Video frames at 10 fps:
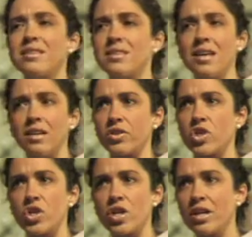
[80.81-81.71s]
zilch. I understand I'm
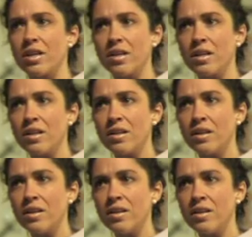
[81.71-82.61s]
still the boss here,
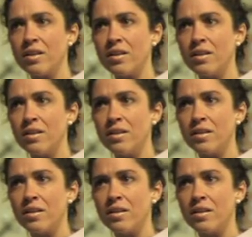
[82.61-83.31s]
and I'll tell you